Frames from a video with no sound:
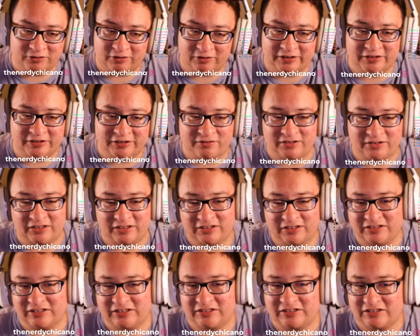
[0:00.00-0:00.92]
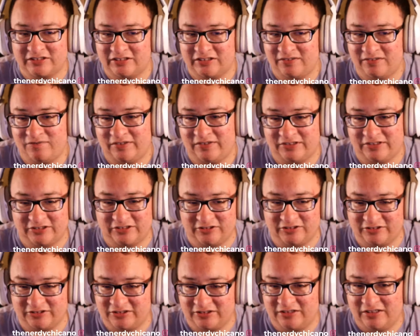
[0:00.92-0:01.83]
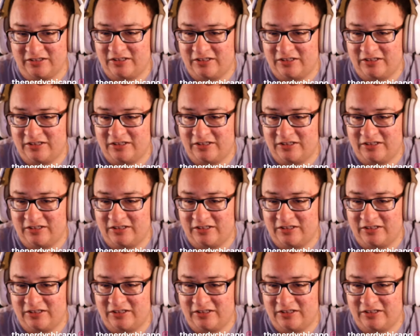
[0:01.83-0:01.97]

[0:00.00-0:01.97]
Criterion does this stuff that's just,